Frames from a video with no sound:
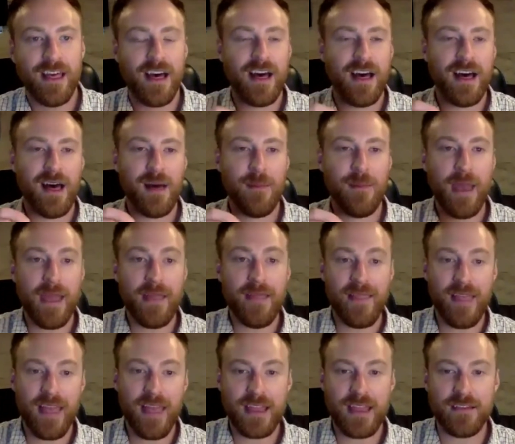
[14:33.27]

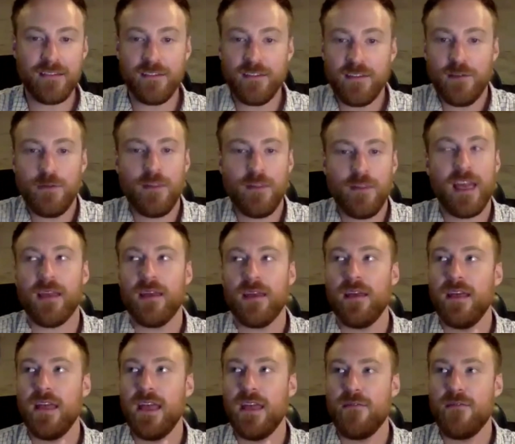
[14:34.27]
And then two, like,
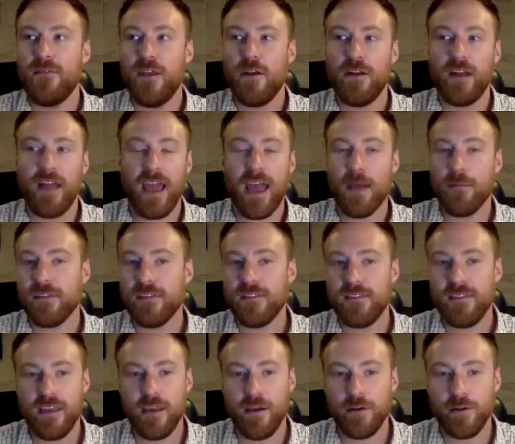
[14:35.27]
if they're an
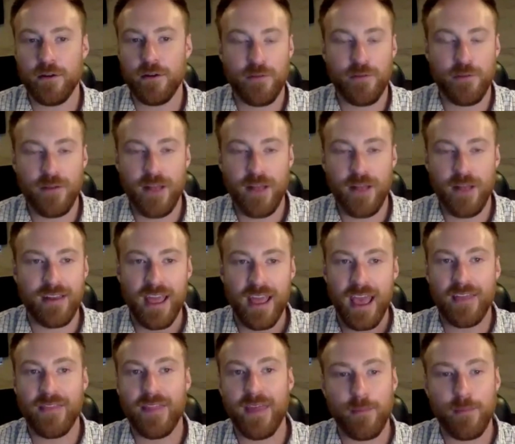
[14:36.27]
absentee owner, if they're not even
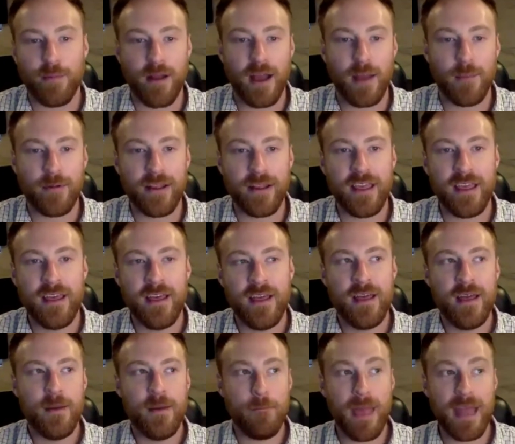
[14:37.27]
at that property,
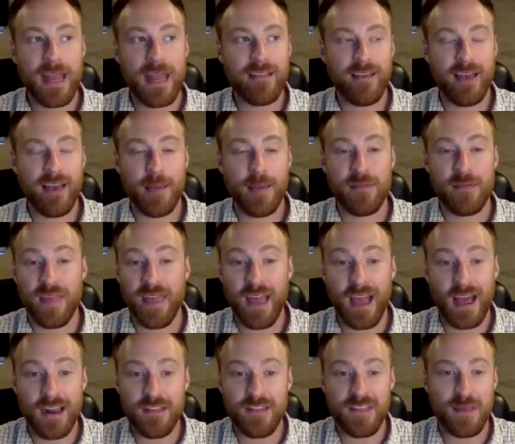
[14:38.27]
many times they
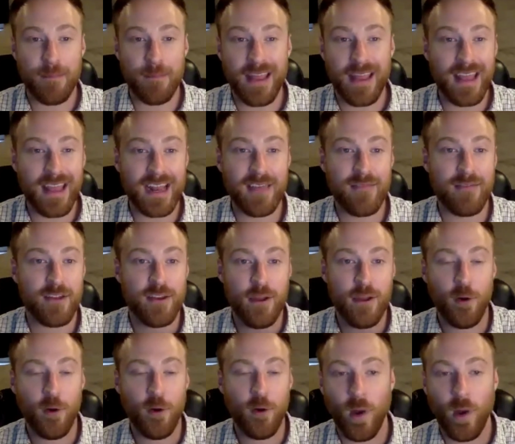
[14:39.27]
honestly might not even
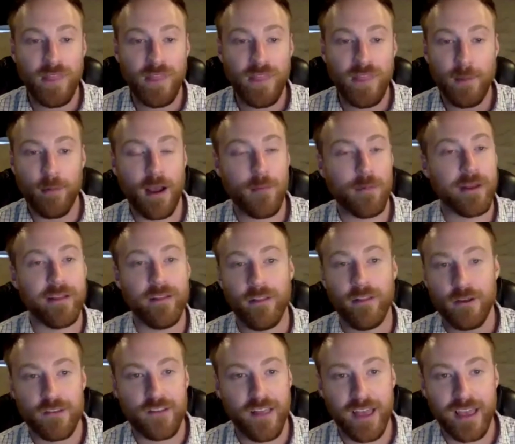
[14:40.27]
know what that property
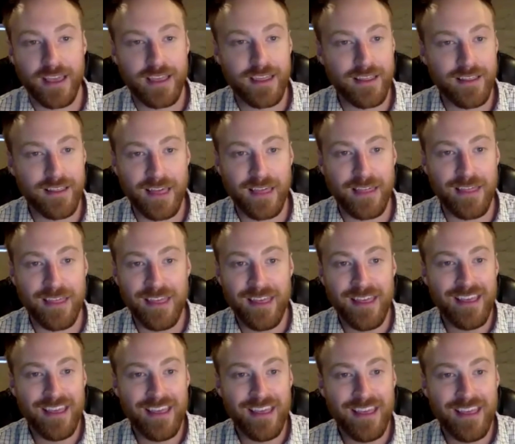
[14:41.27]
looks like. Like
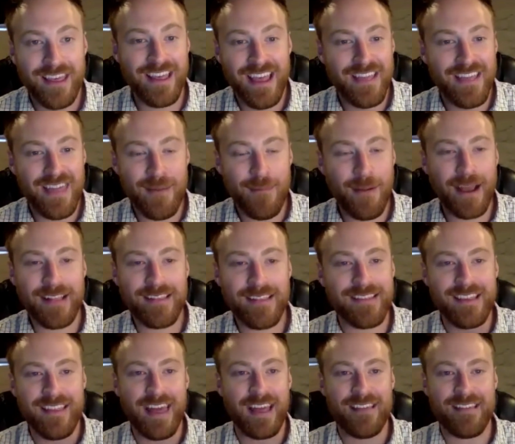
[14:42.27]
they
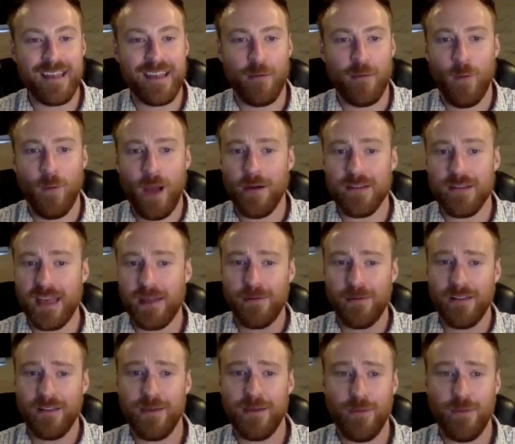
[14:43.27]
might see that and say, wow, is
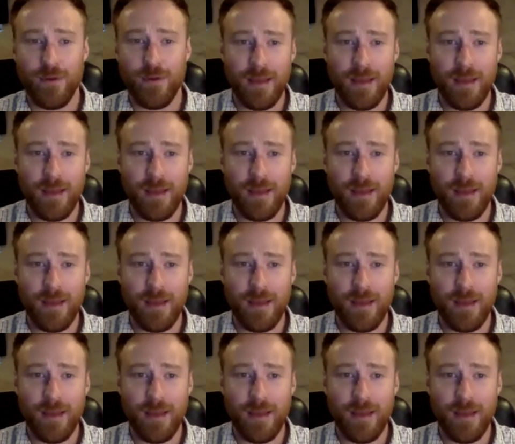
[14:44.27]
that really what